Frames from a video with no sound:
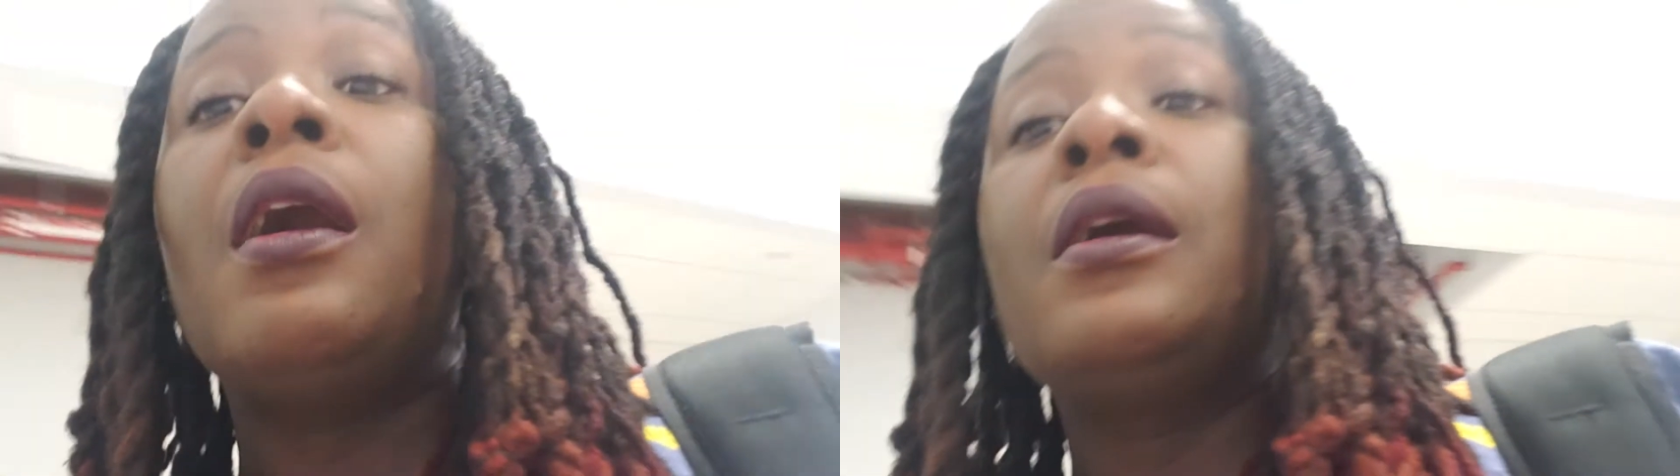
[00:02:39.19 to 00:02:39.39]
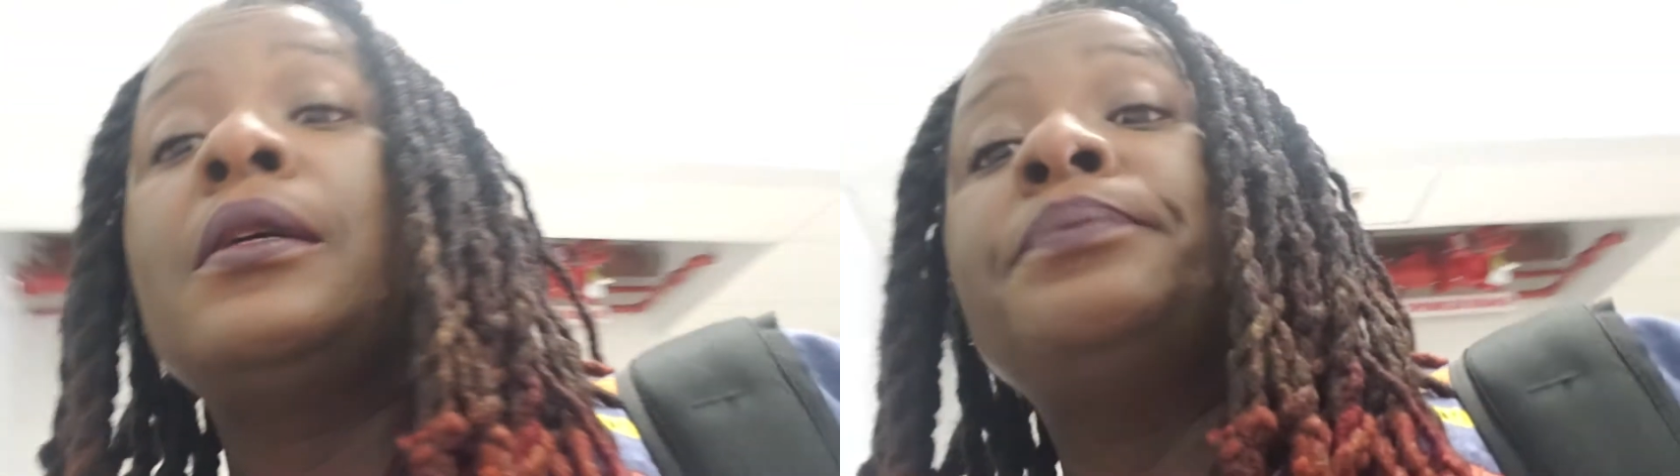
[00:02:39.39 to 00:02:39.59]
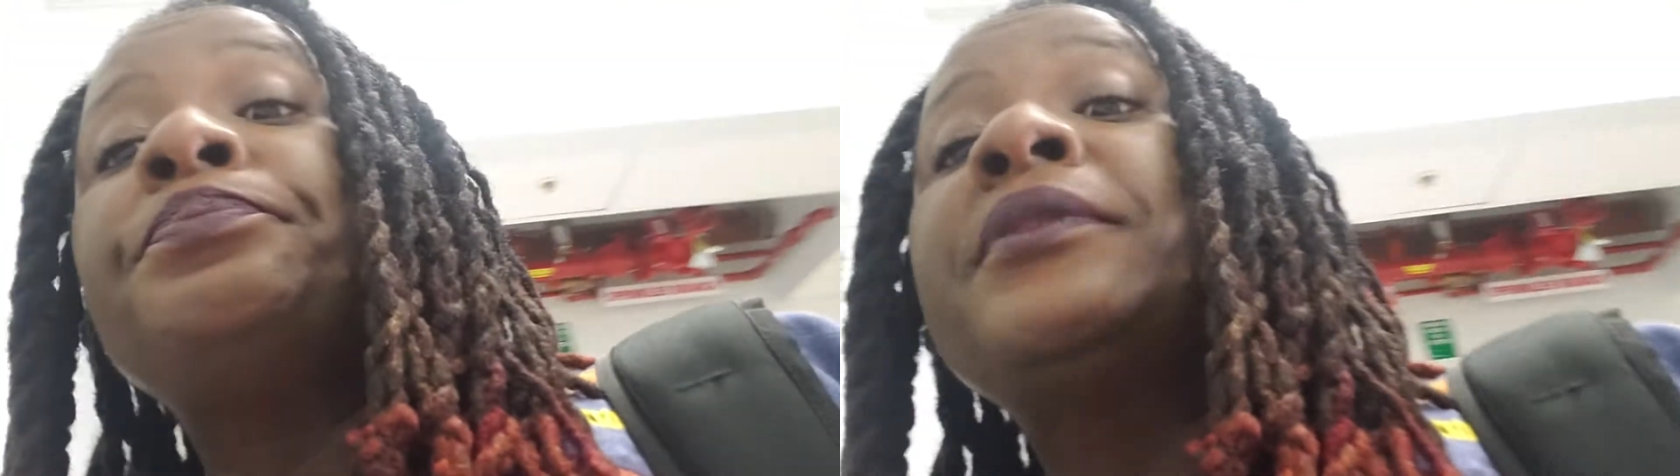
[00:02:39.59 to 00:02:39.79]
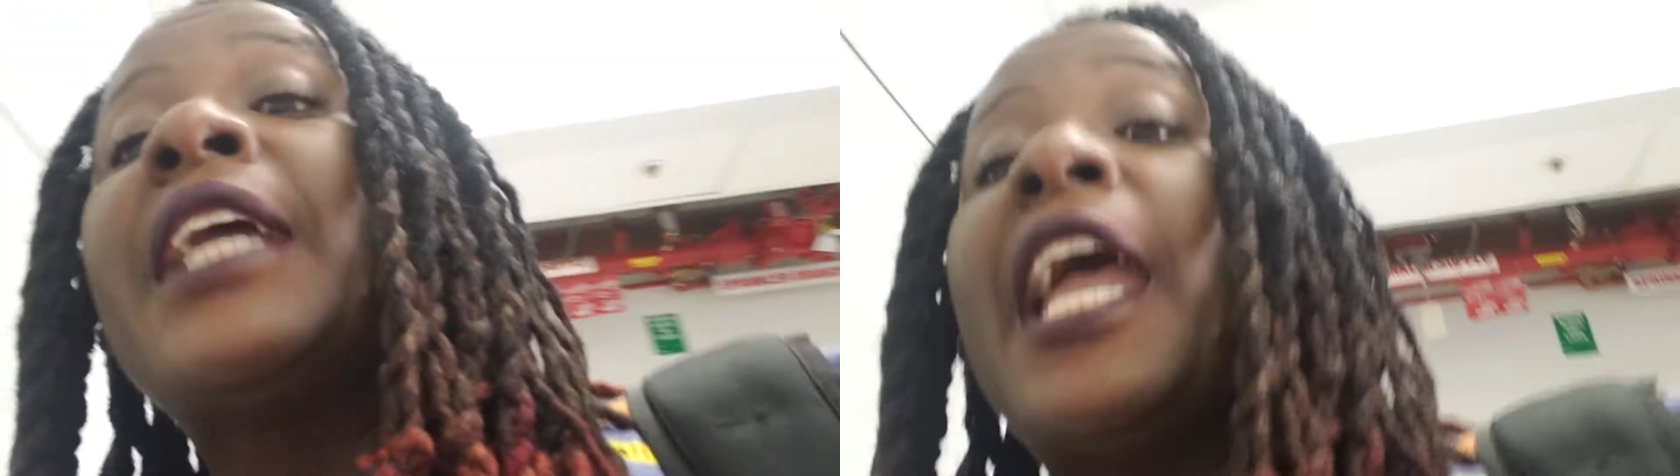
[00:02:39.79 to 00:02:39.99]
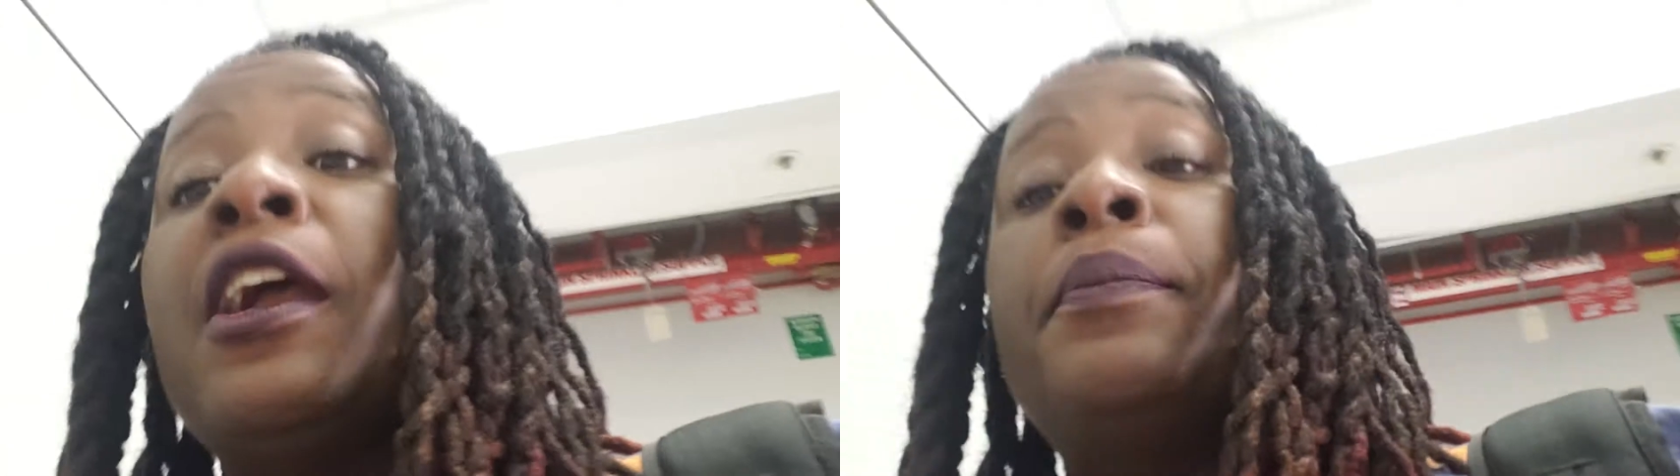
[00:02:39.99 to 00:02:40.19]
um,
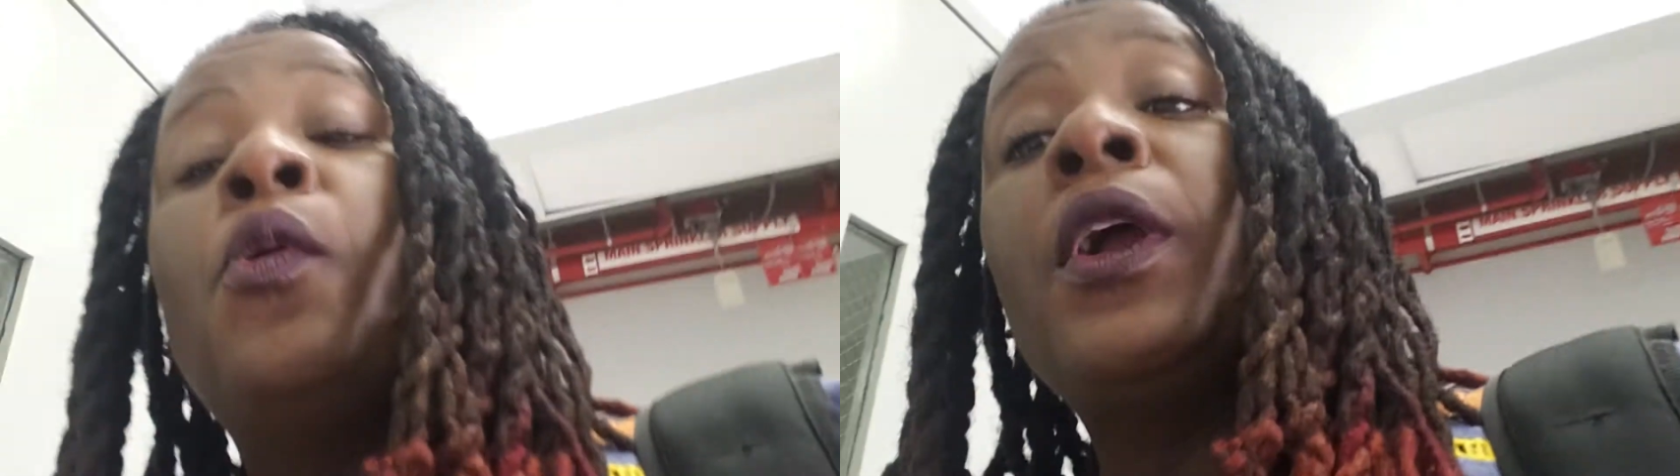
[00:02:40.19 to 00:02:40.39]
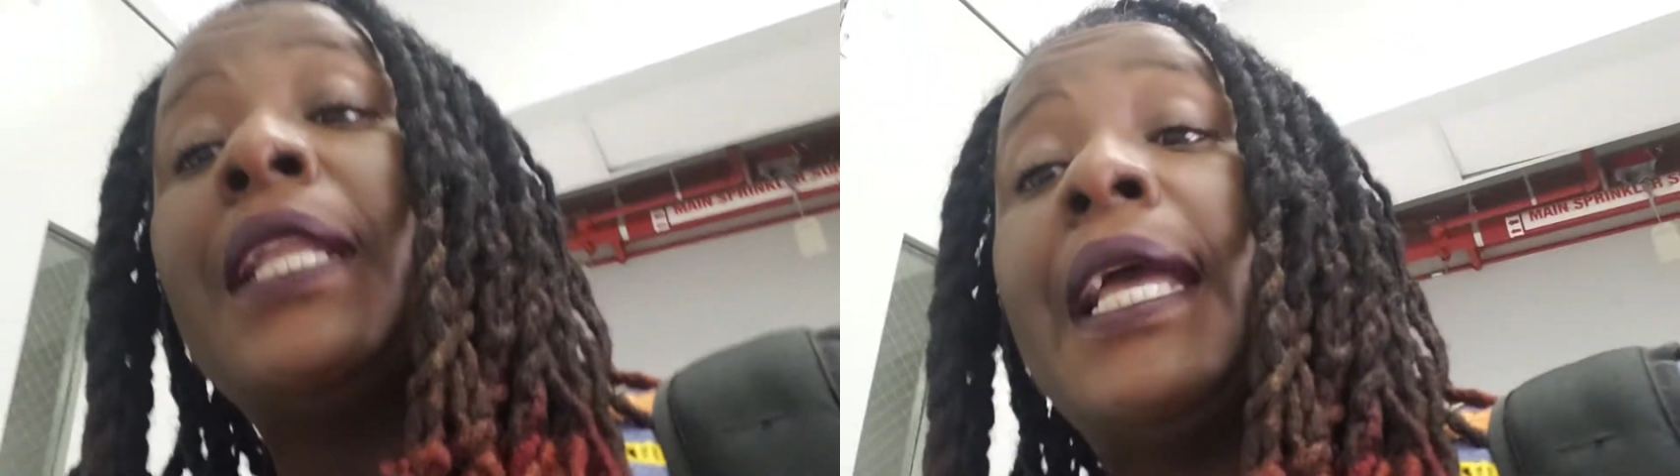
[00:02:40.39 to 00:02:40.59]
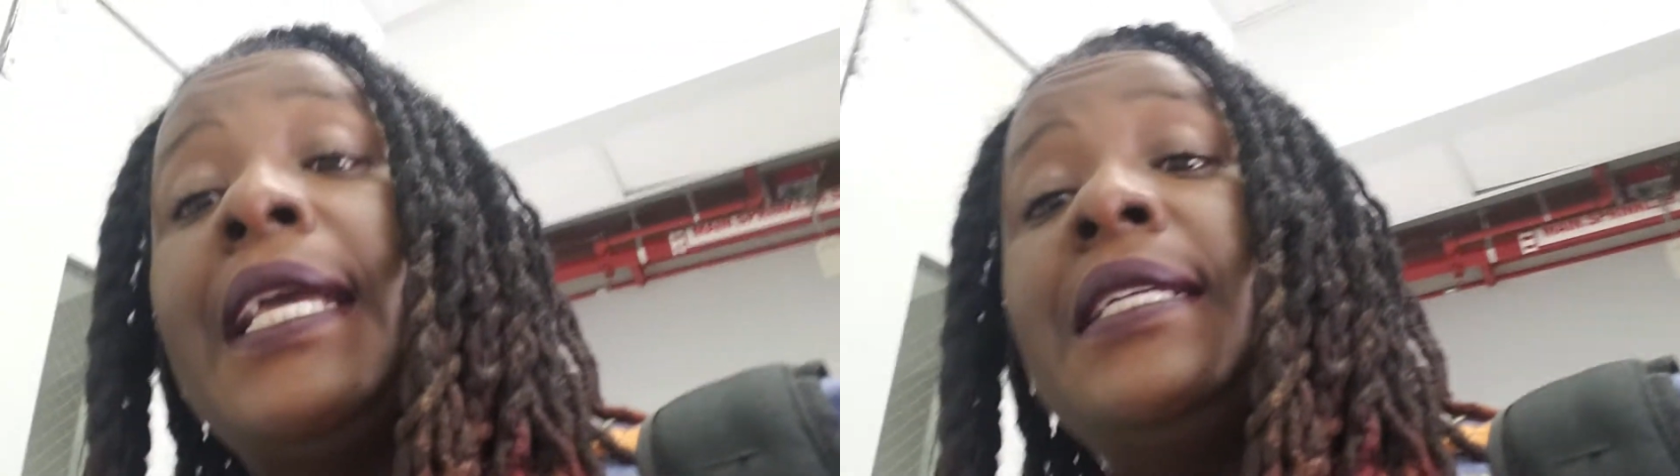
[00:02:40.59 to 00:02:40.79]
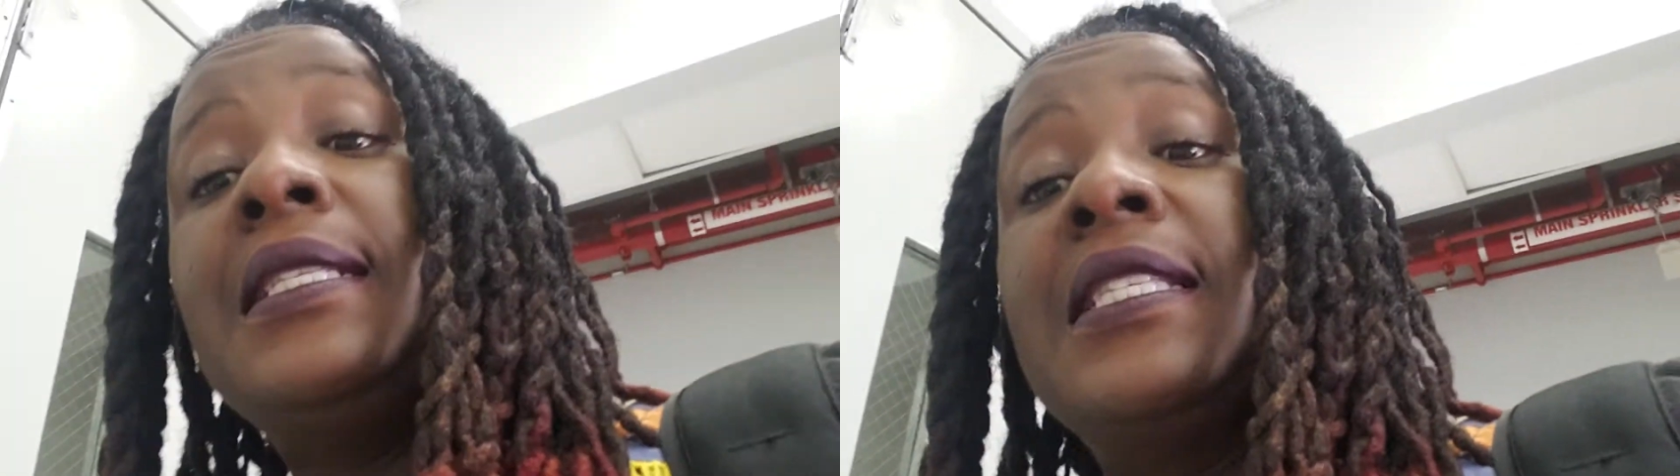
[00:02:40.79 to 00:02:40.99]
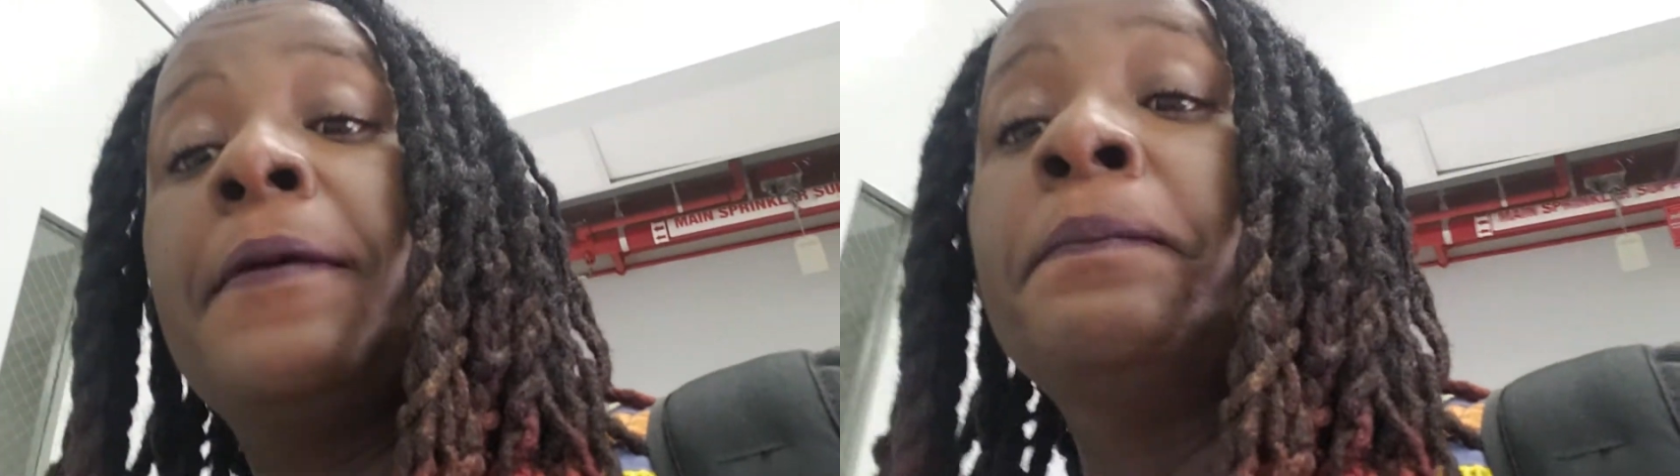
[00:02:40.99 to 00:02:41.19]
airport
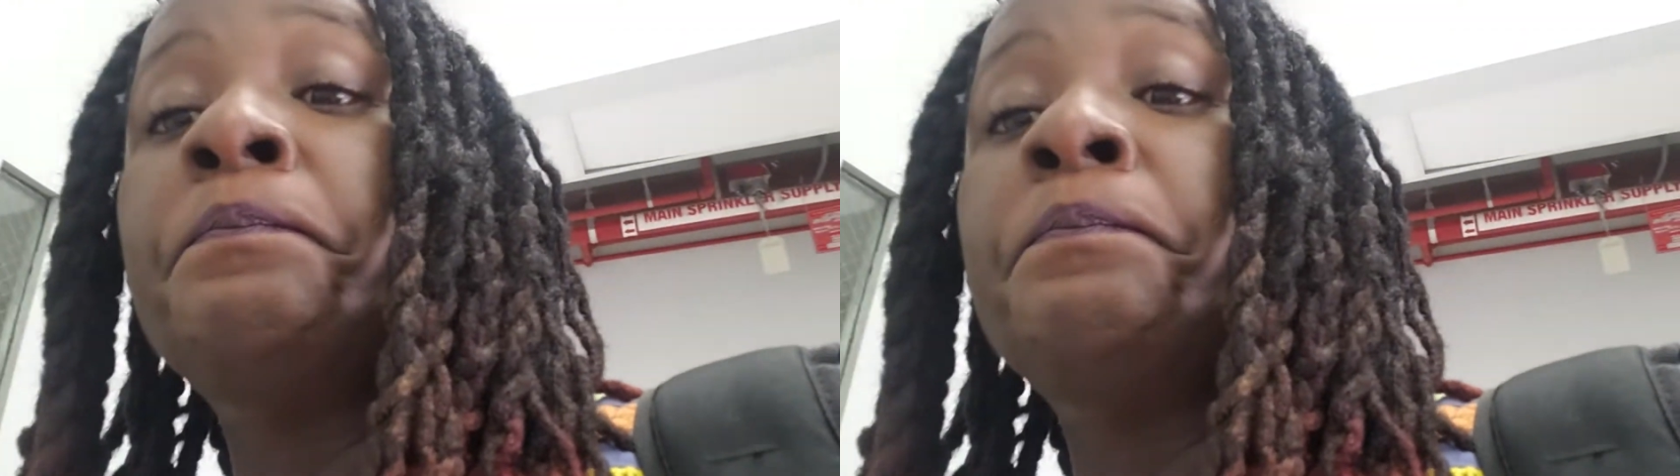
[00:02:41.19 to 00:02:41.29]
lanes